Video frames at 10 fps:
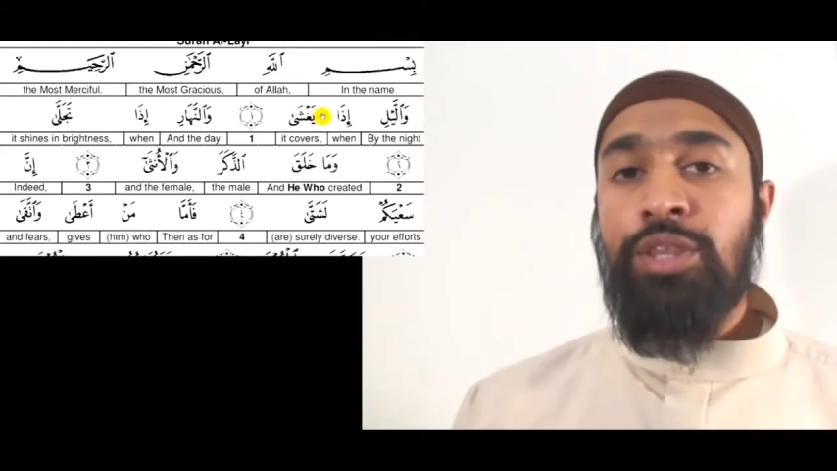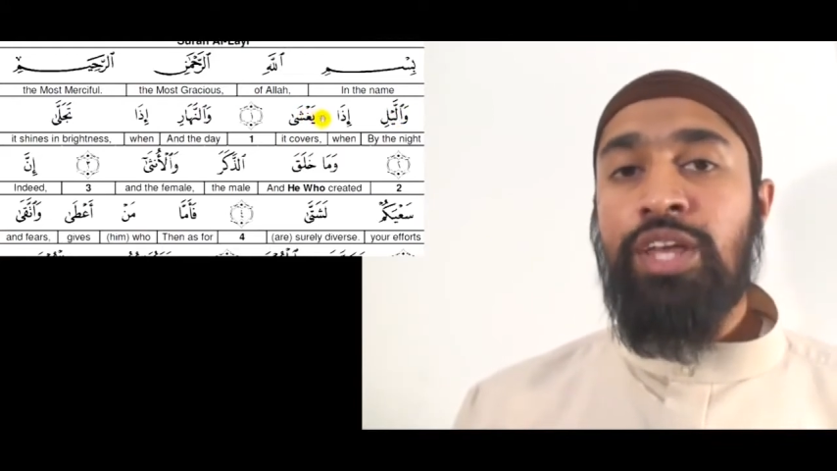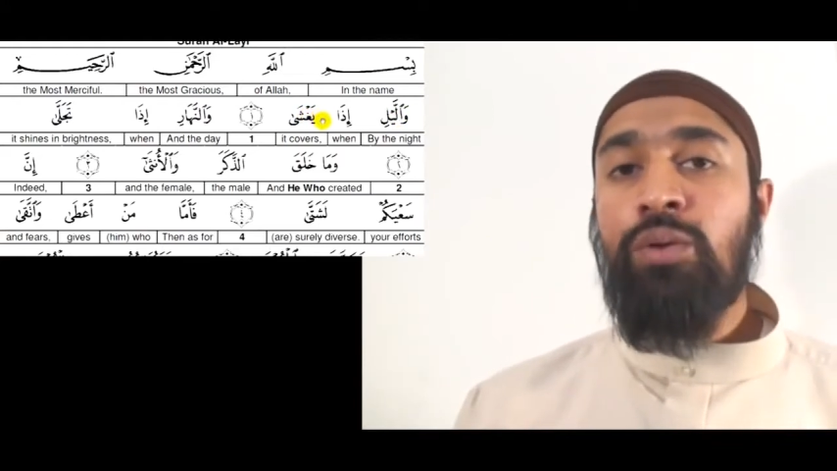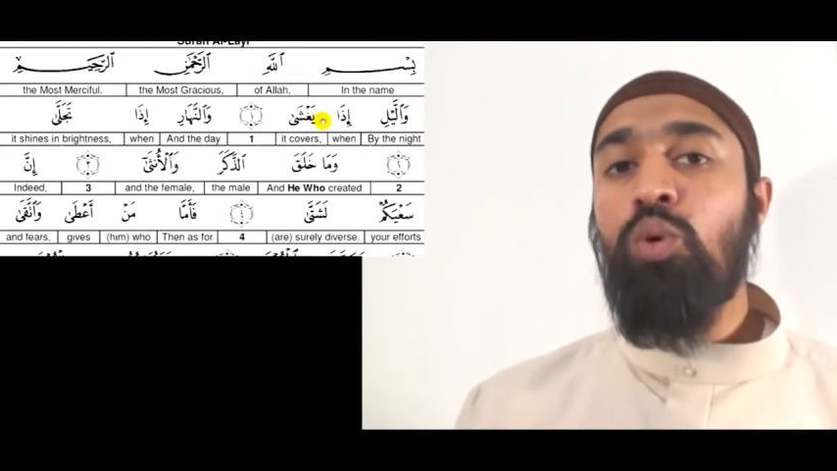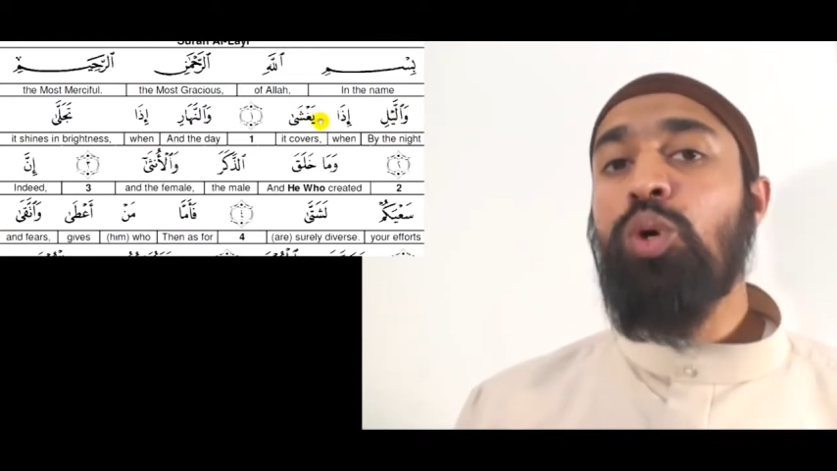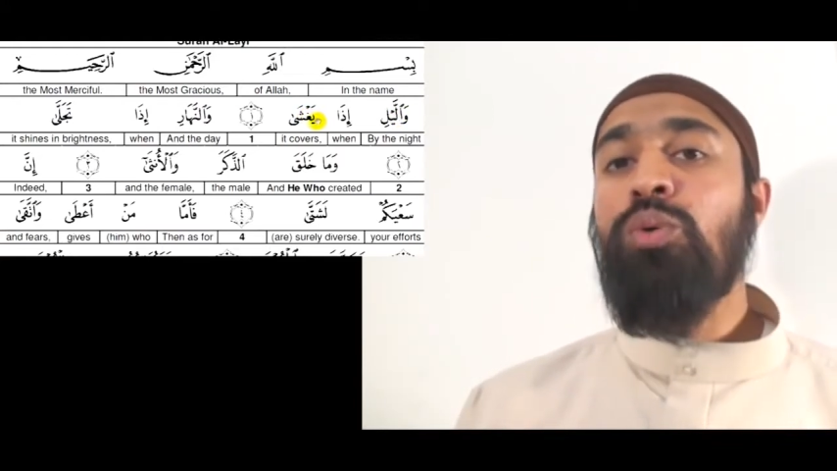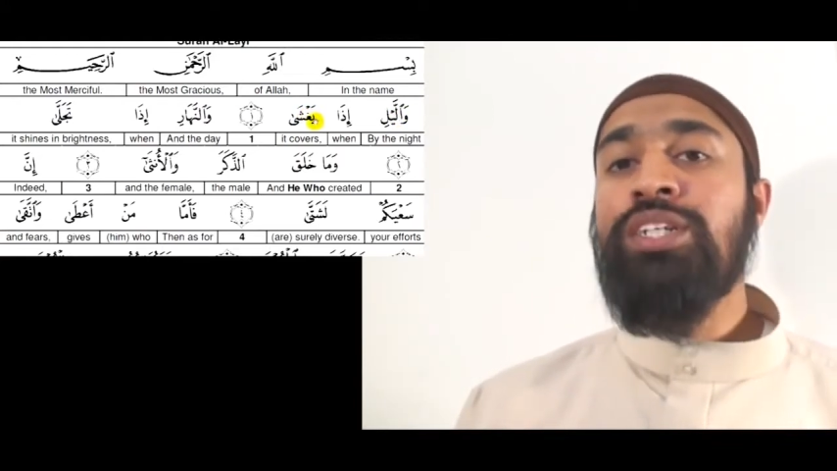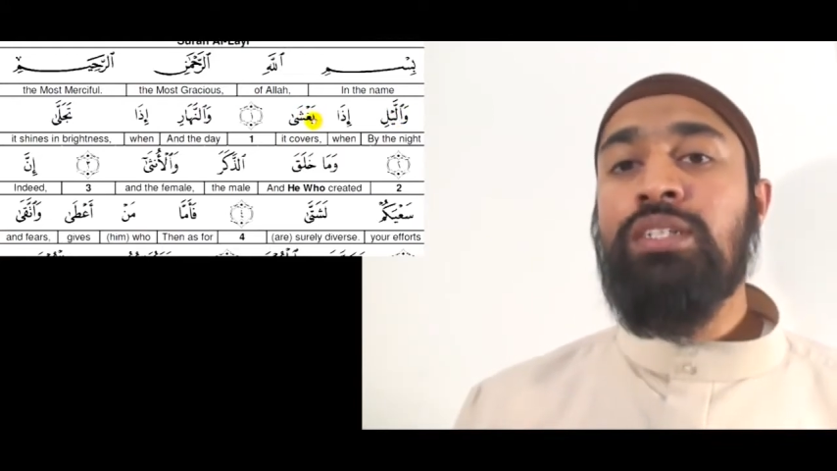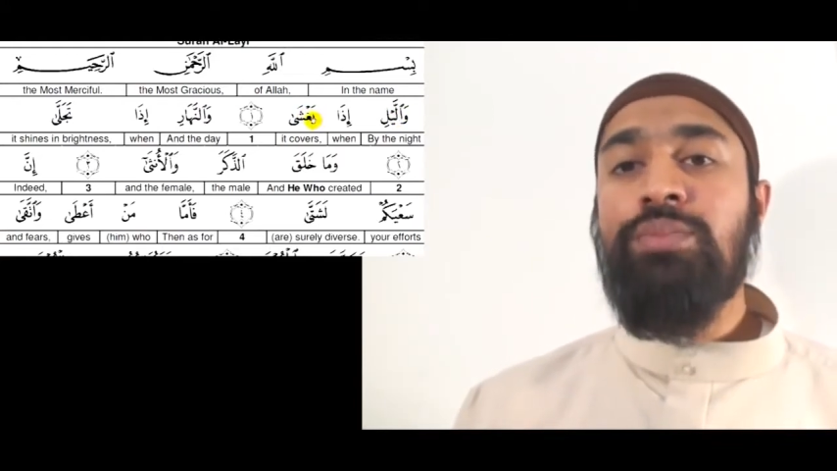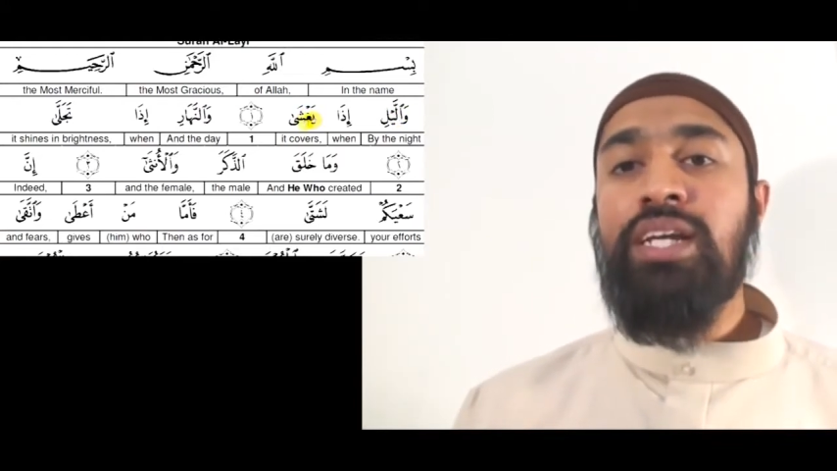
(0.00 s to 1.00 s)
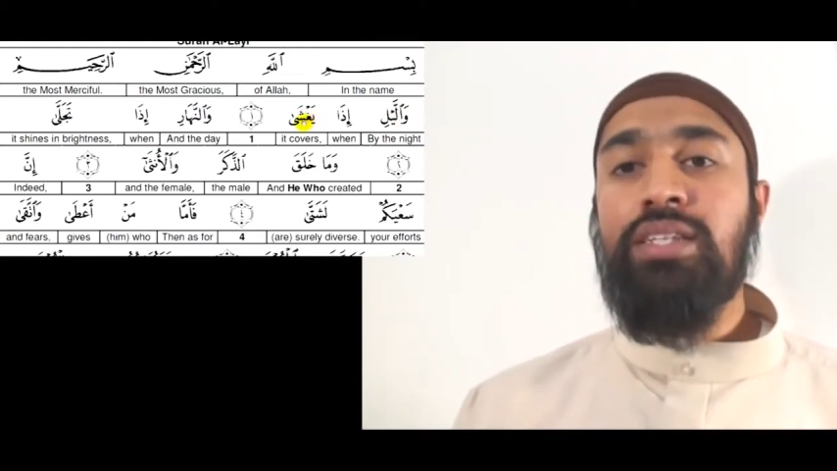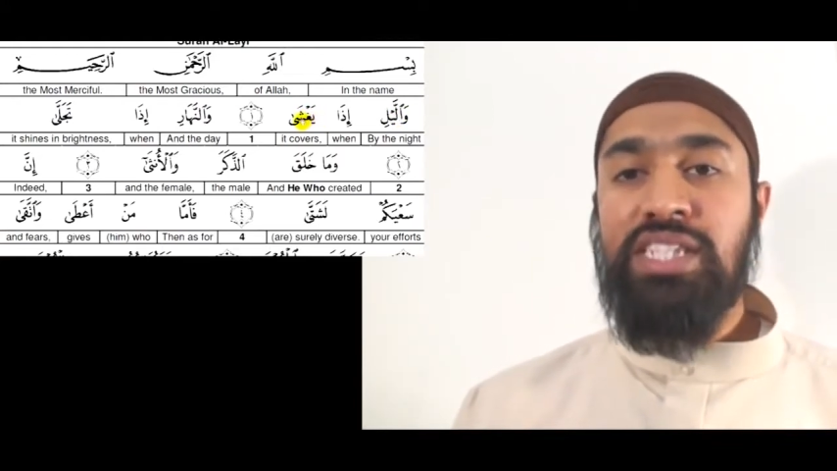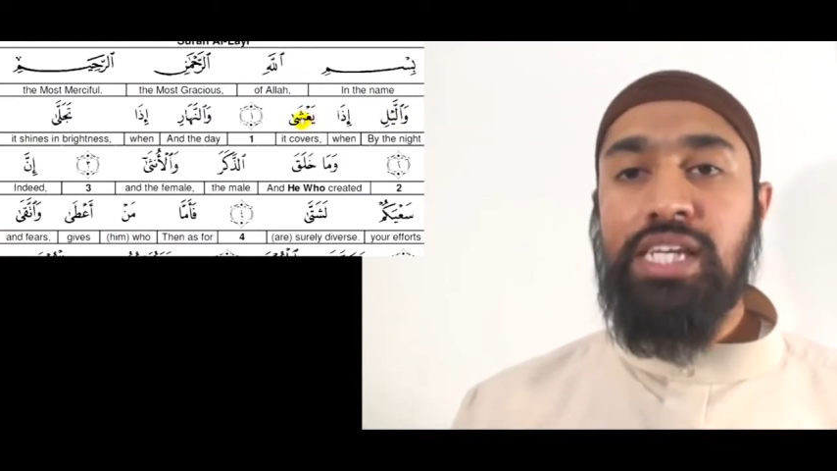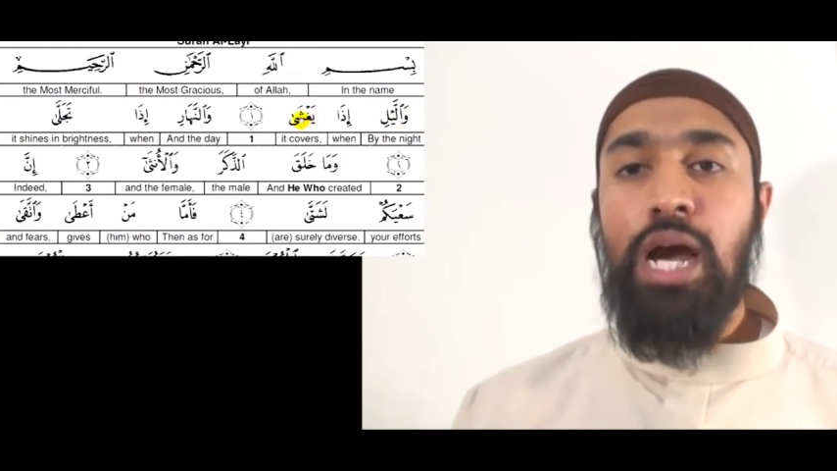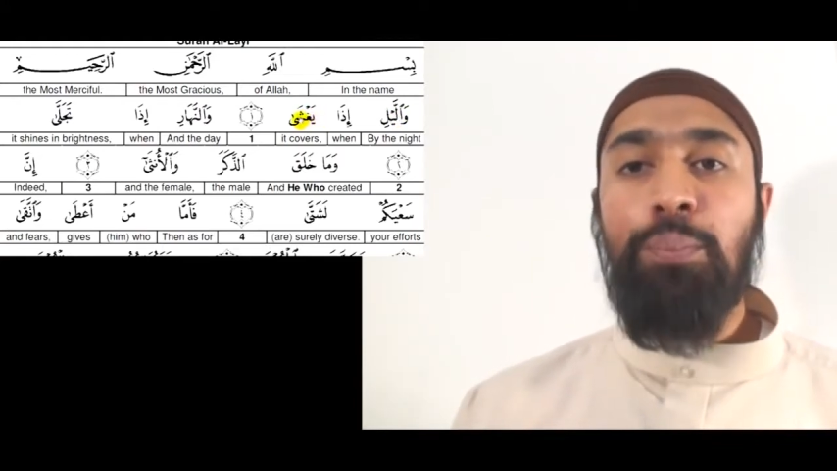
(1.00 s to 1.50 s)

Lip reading: then we're going to make the